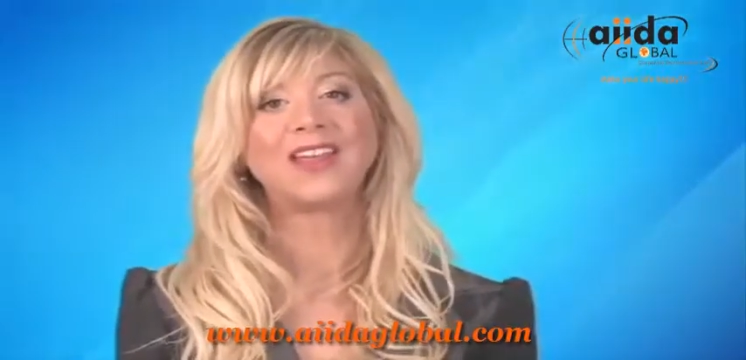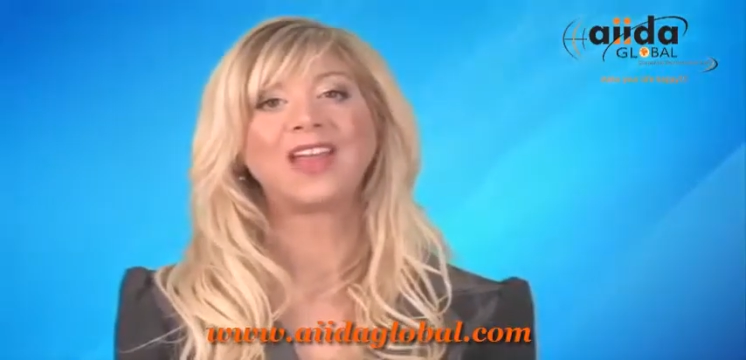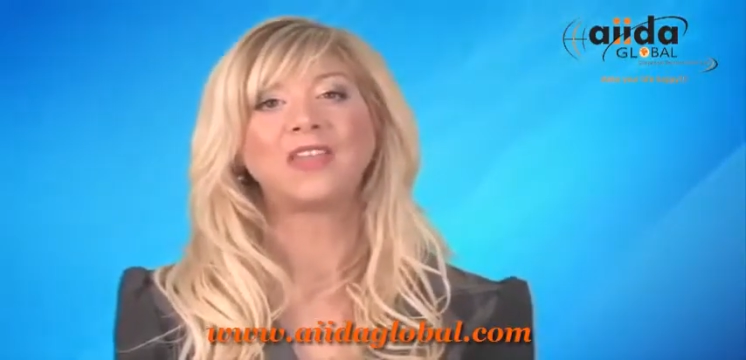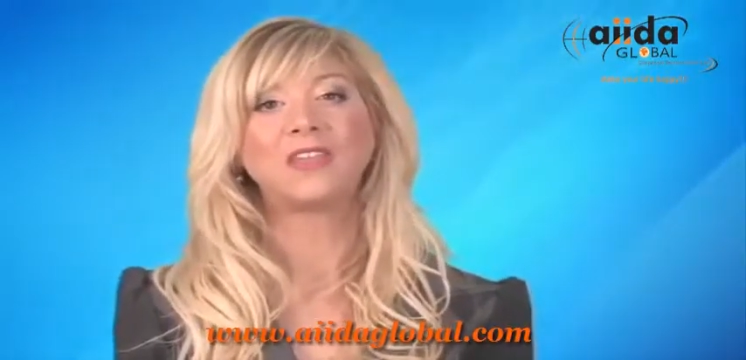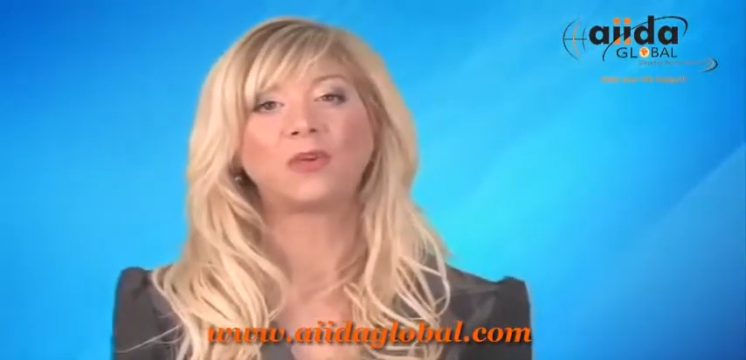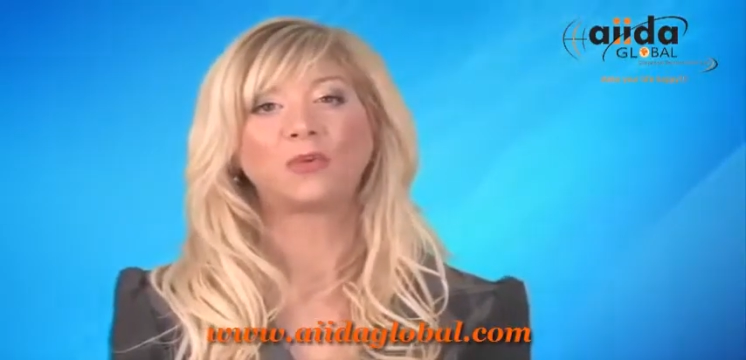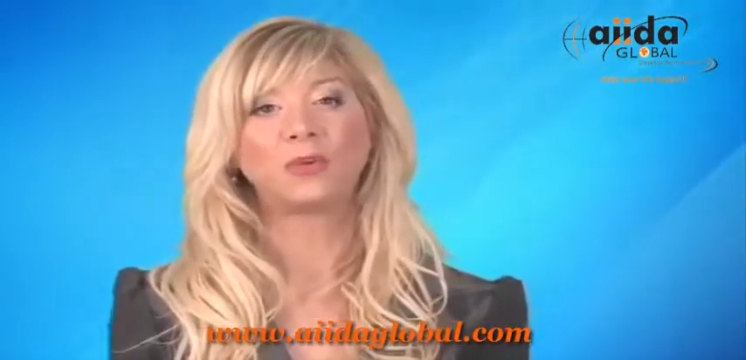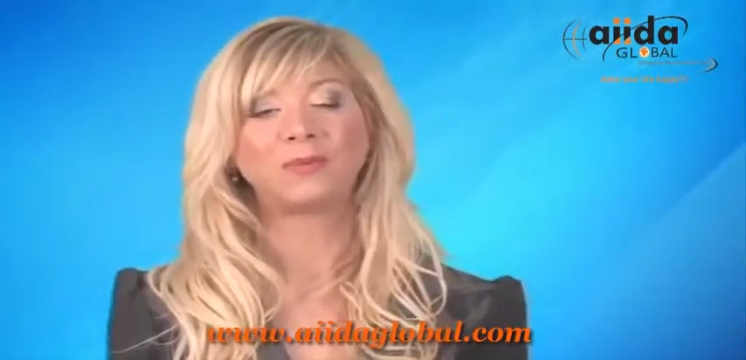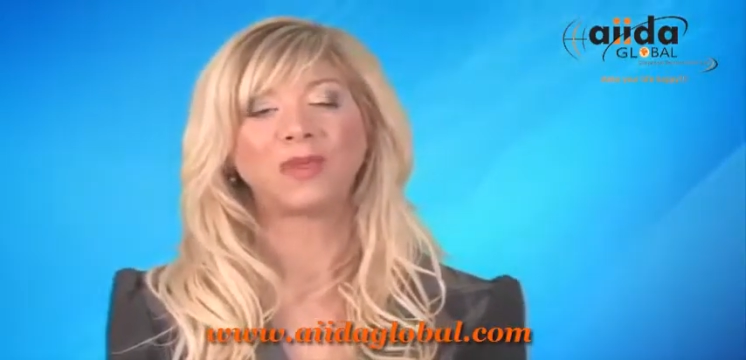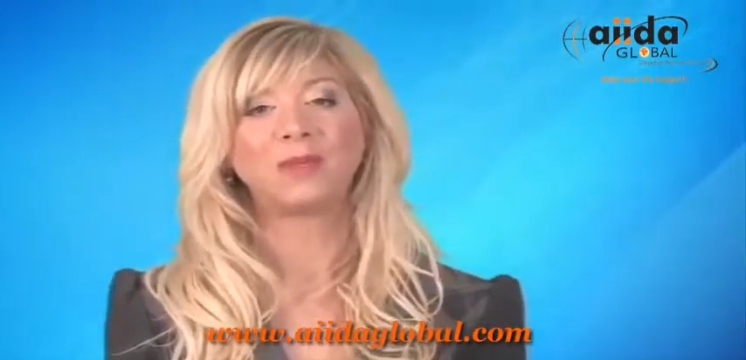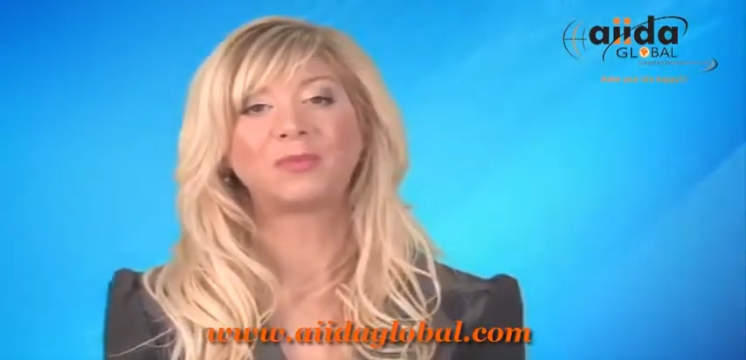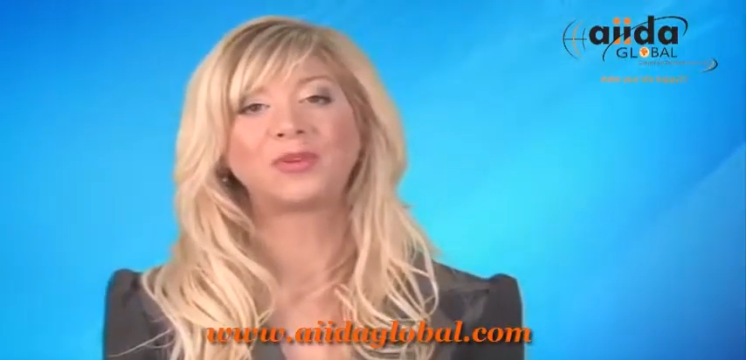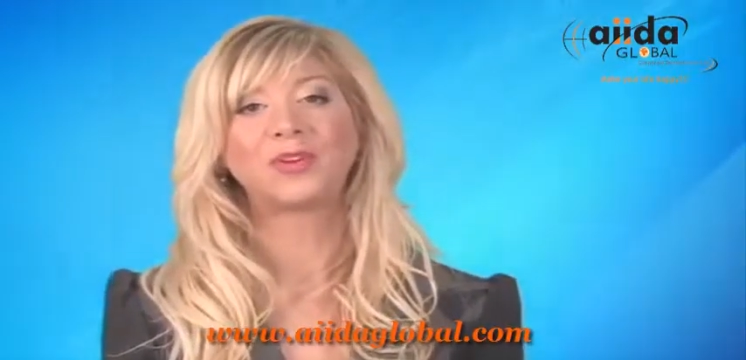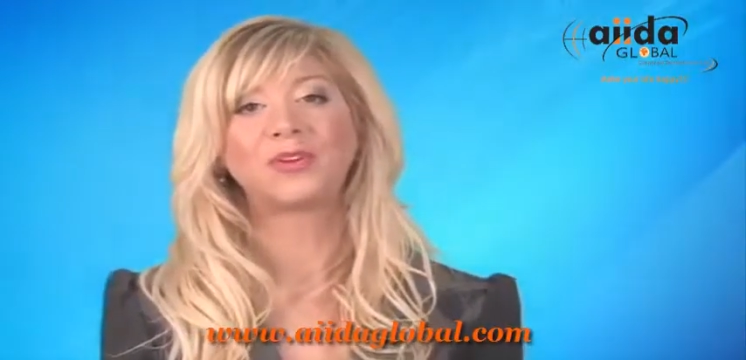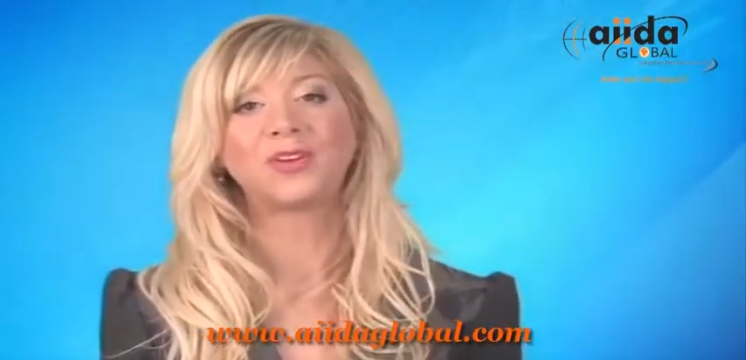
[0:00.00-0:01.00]
and they'll
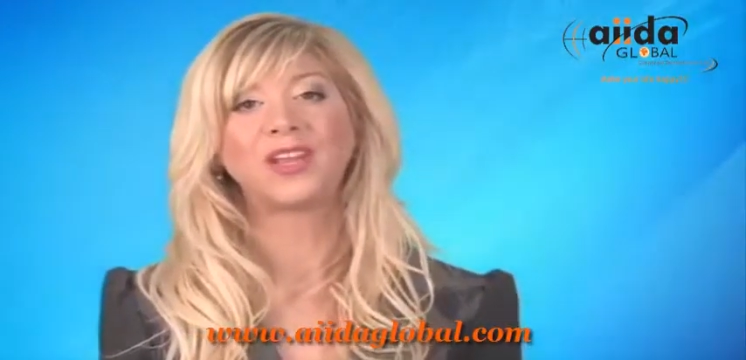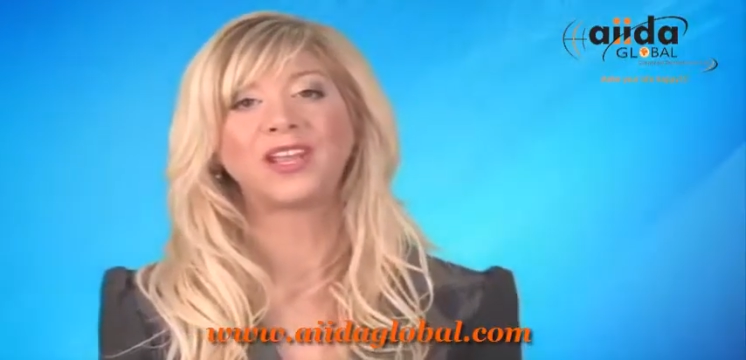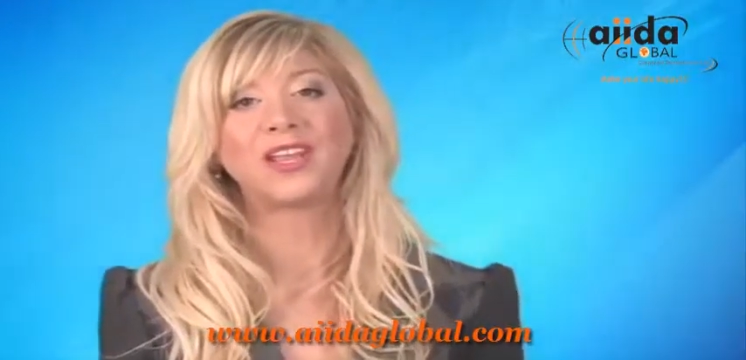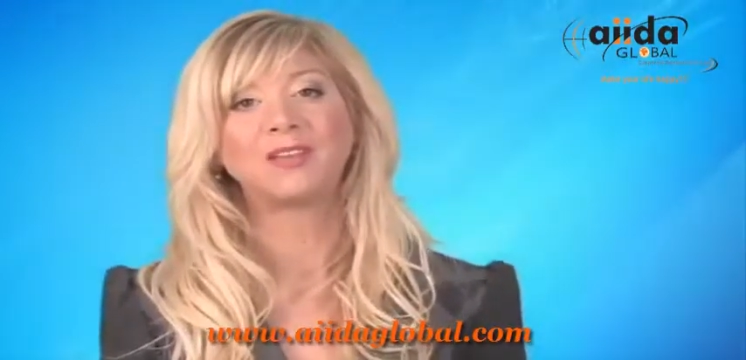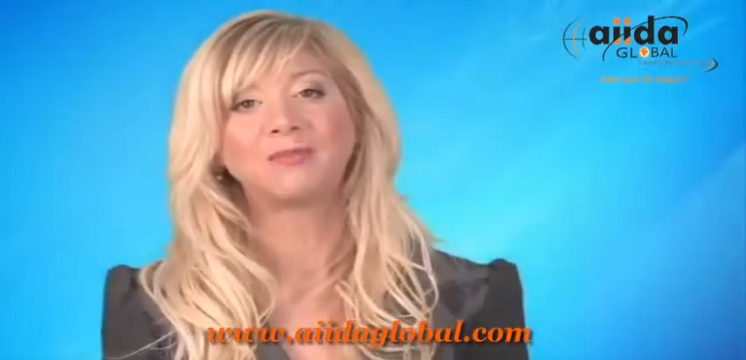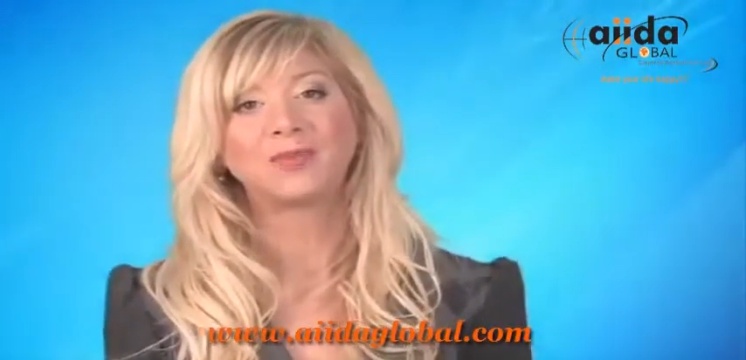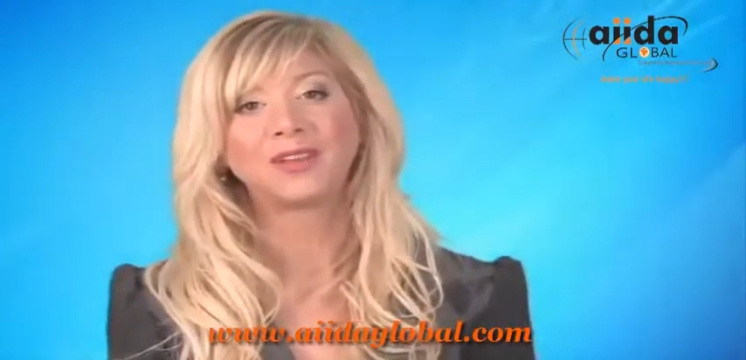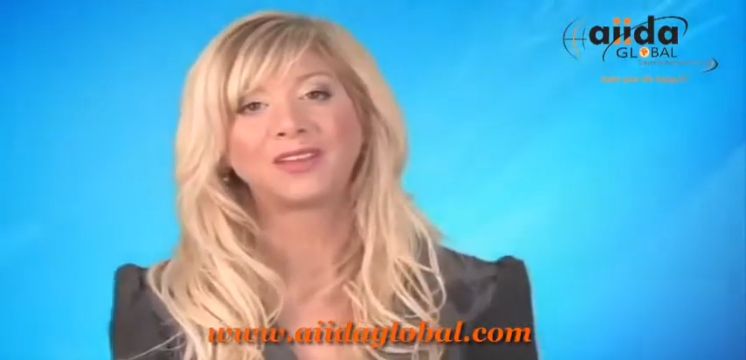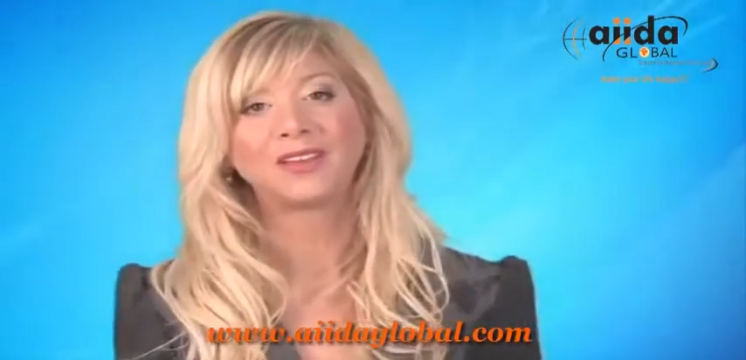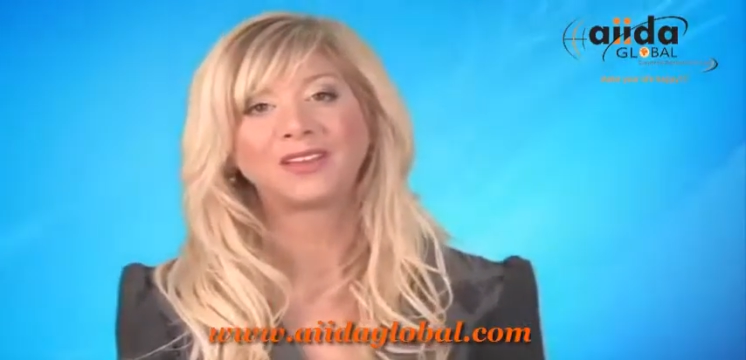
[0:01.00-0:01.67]
remember your name.